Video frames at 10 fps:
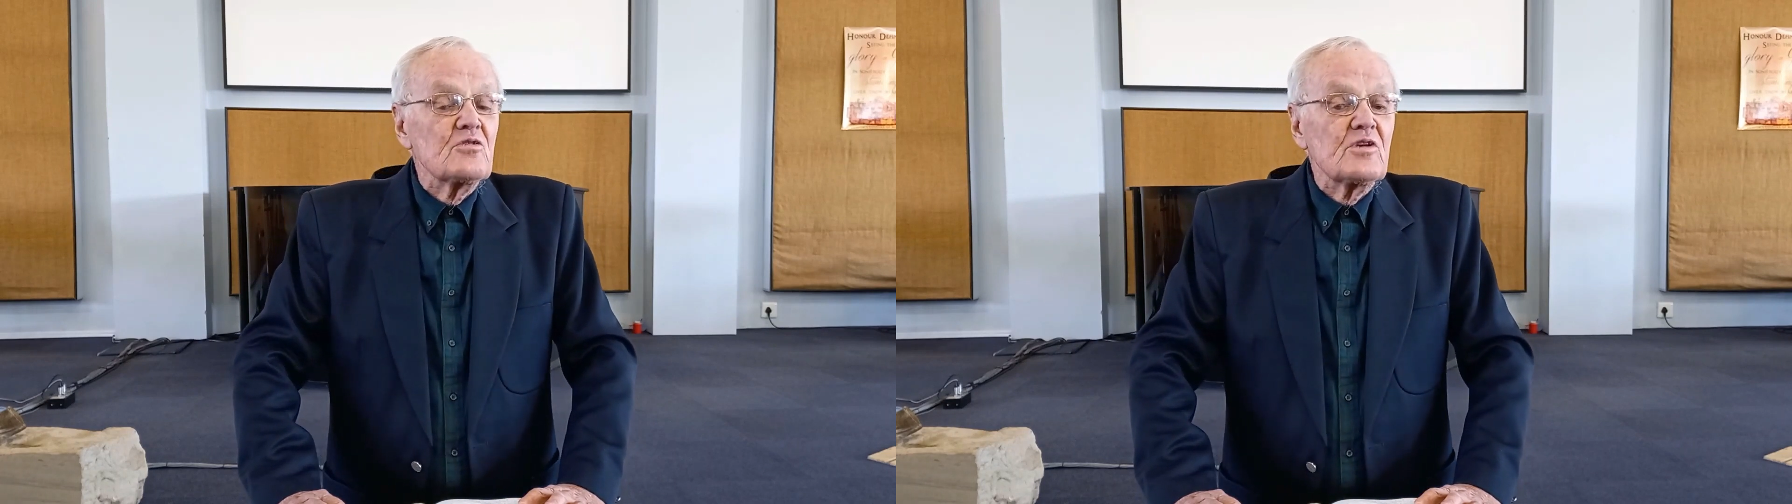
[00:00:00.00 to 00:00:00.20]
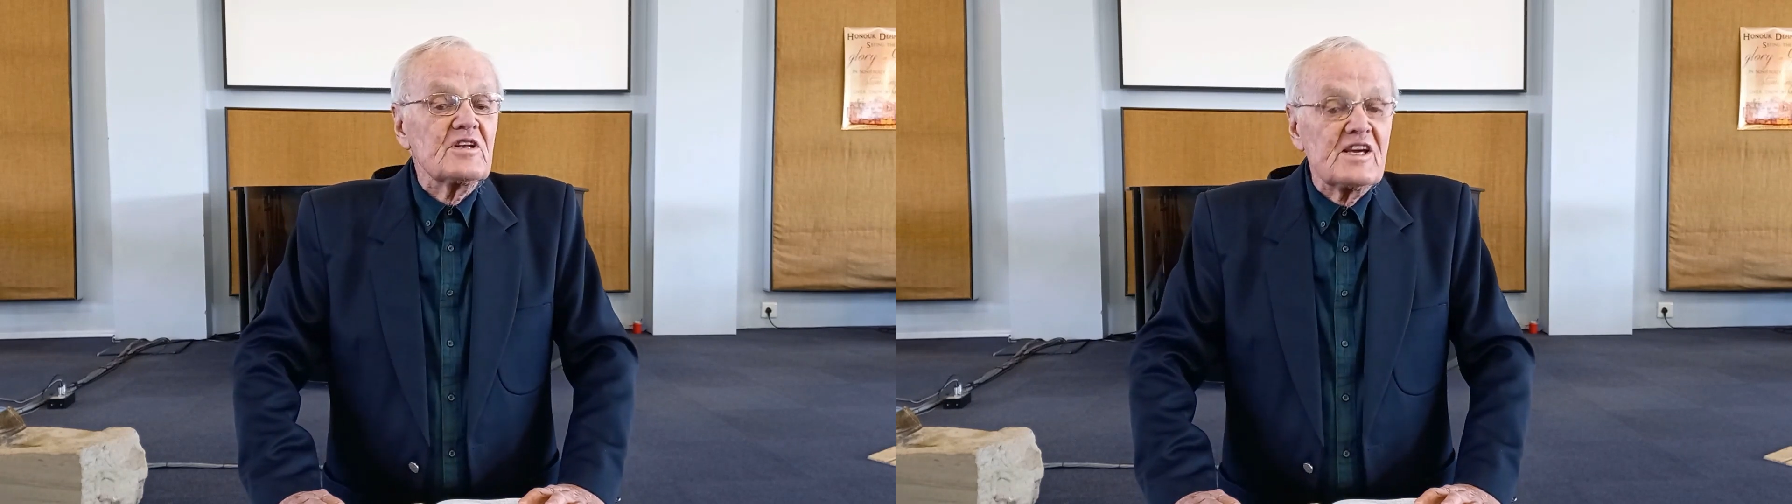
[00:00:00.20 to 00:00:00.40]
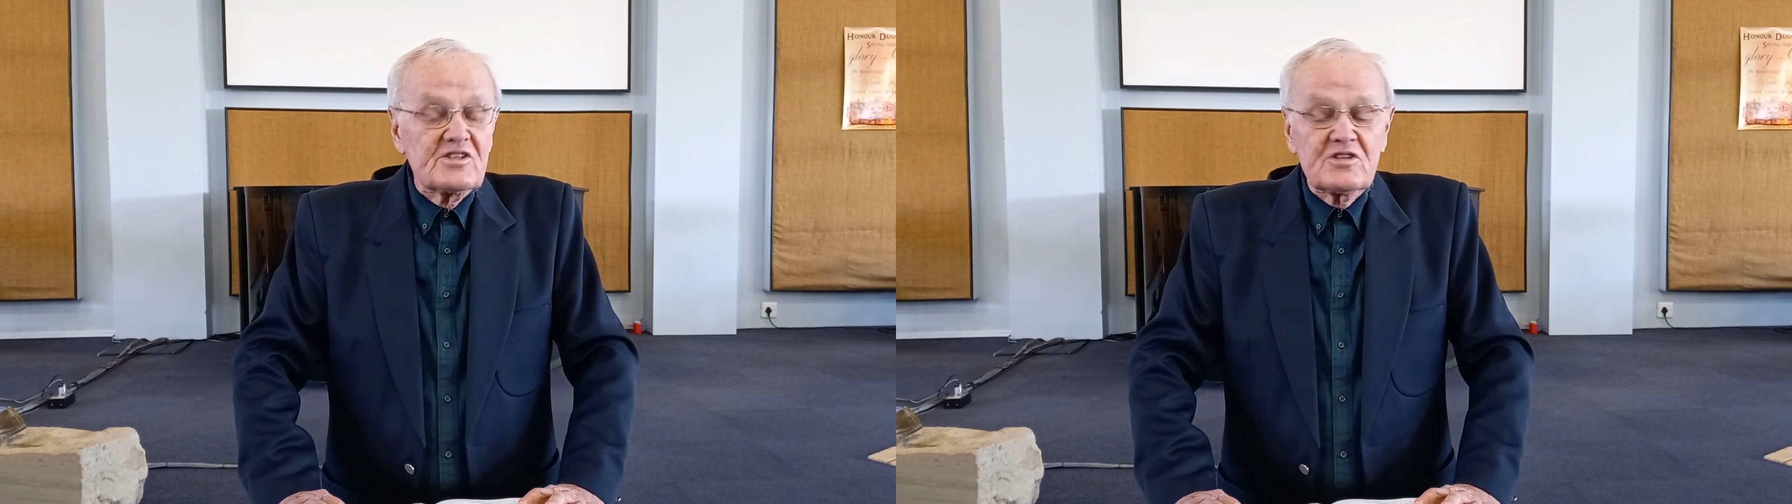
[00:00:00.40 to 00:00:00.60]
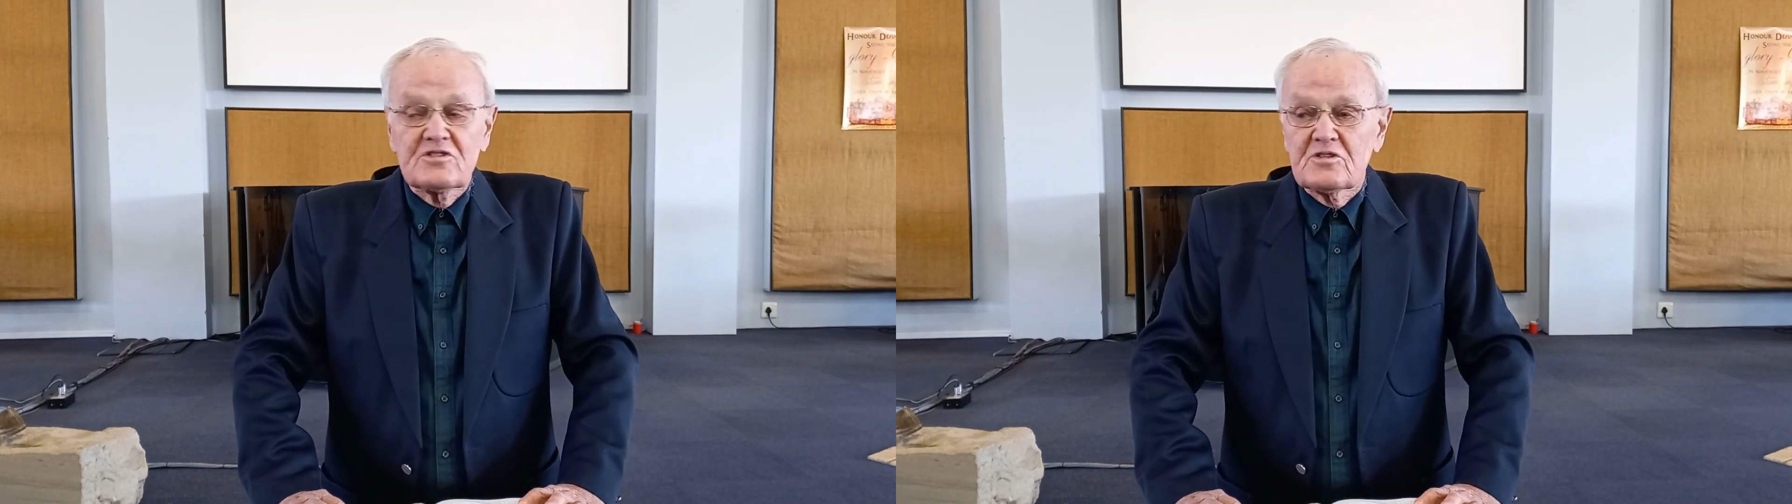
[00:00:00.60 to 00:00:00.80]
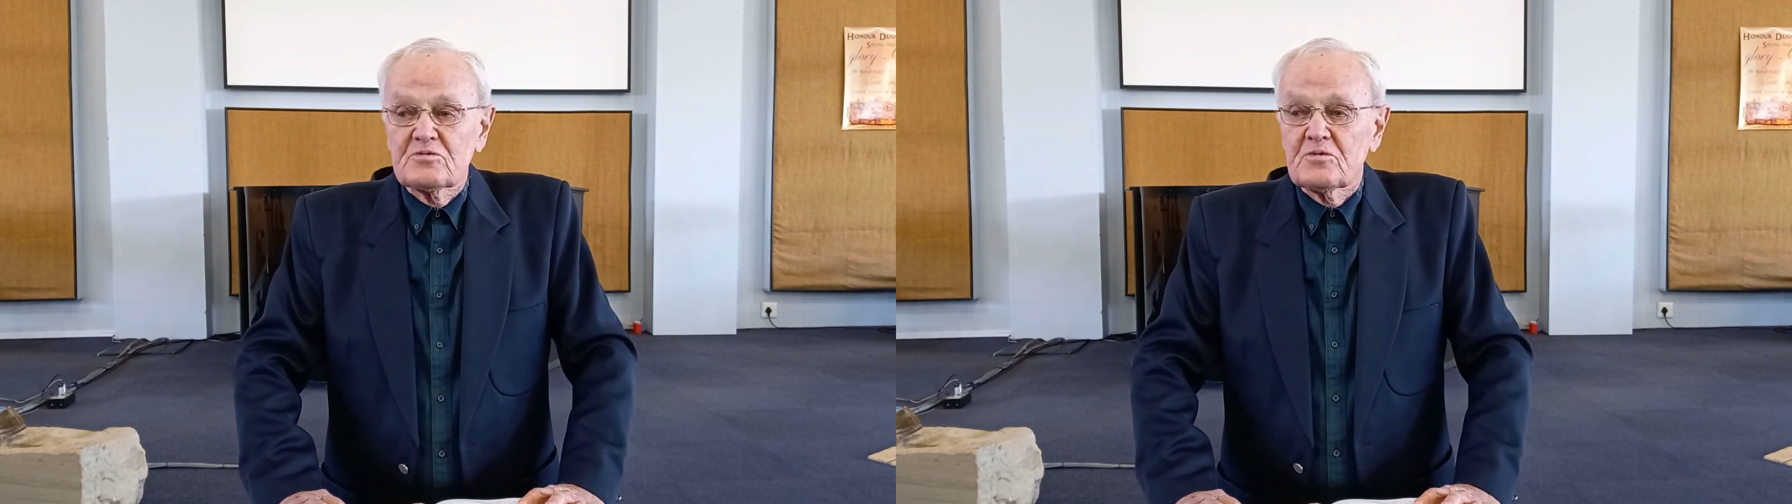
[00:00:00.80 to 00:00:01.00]

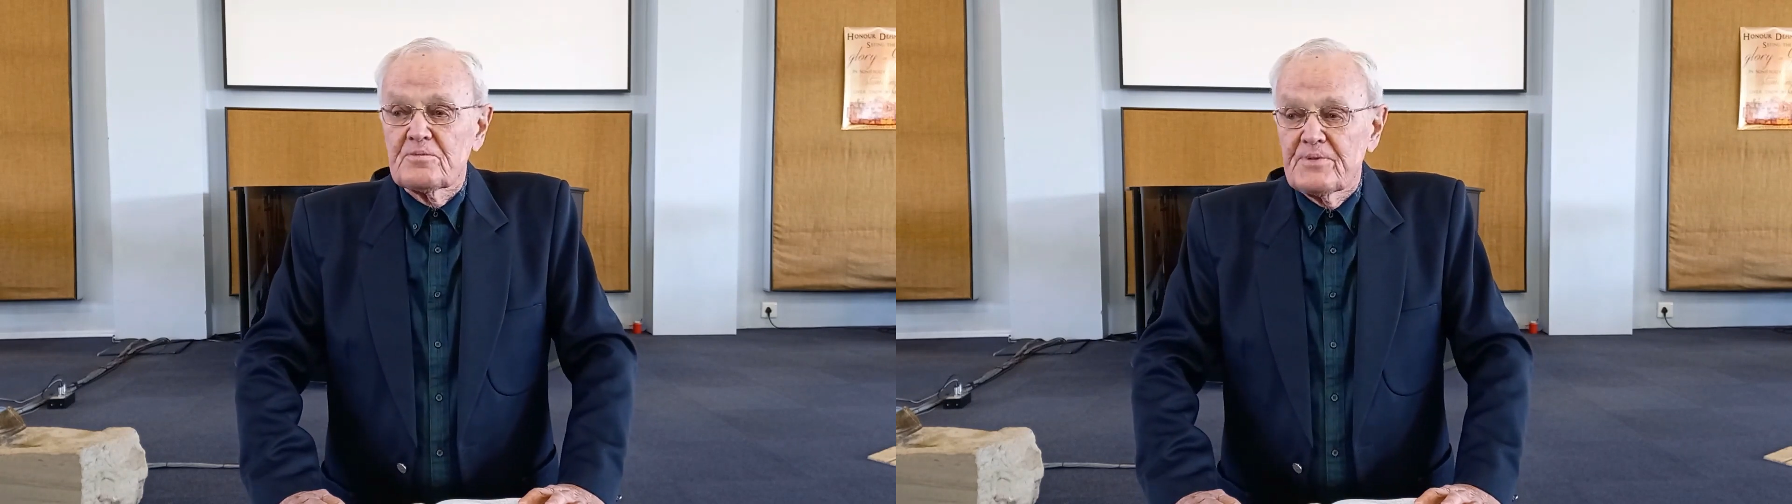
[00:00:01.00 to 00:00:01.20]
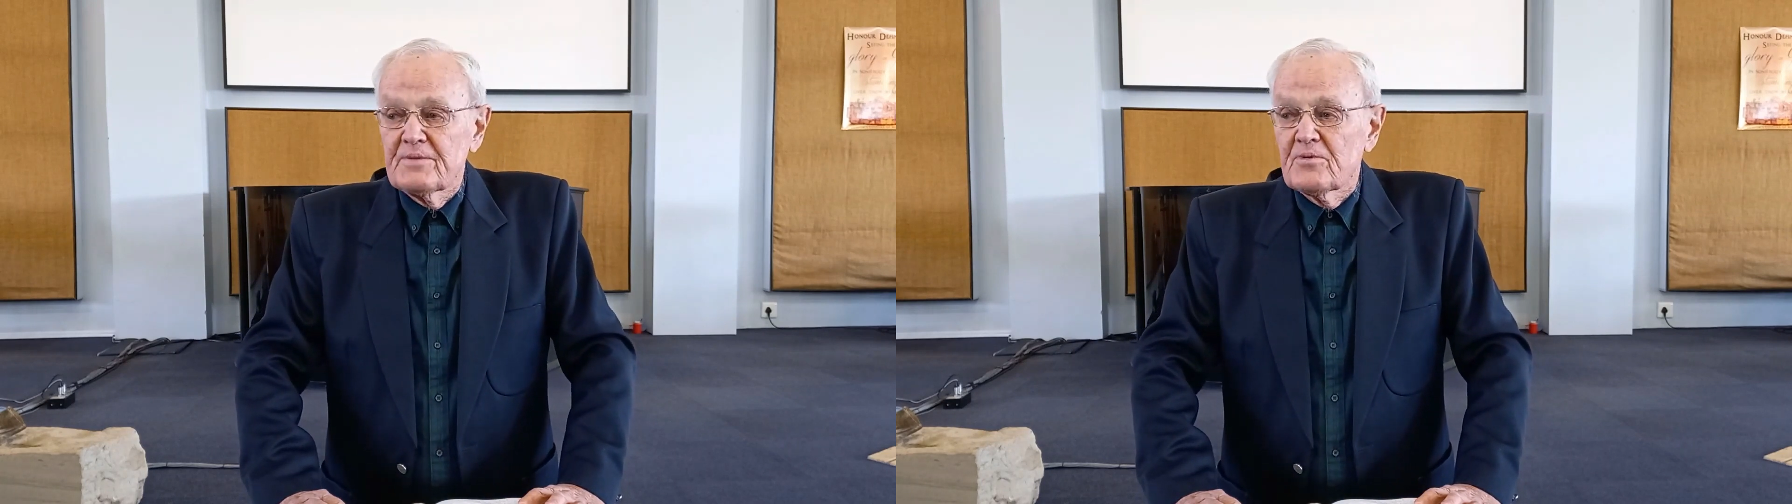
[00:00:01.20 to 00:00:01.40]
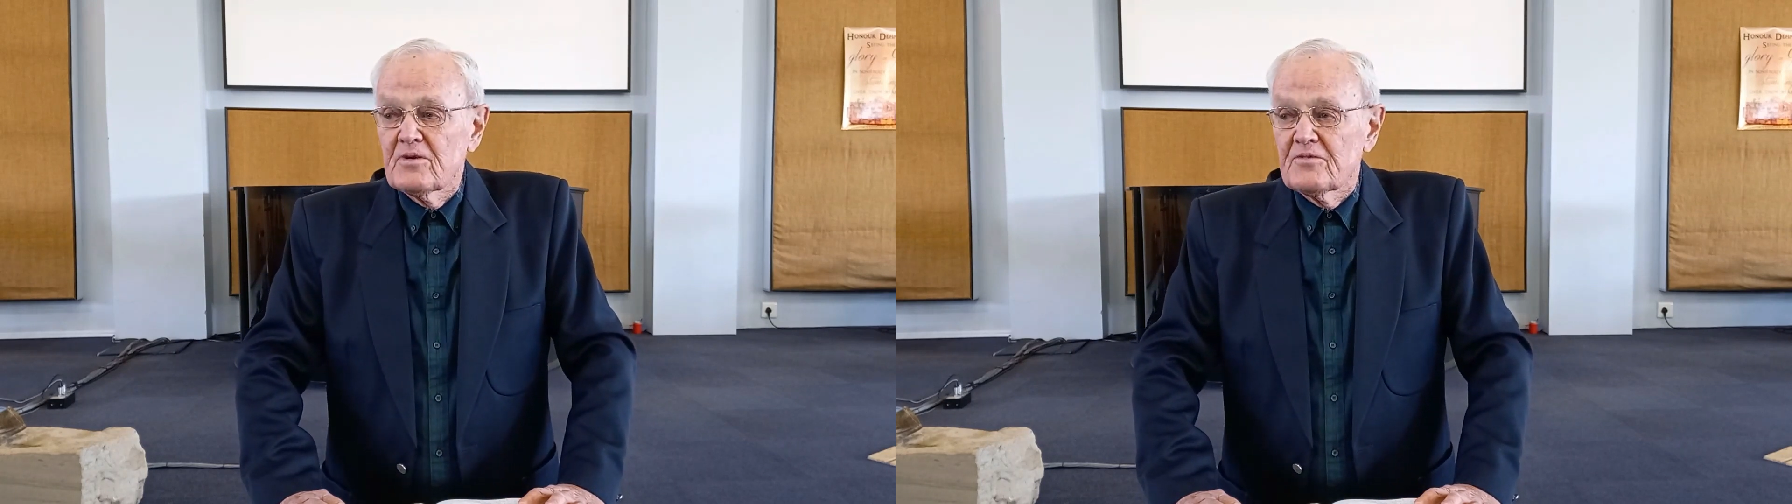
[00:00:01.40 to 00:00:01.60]
relationships with people,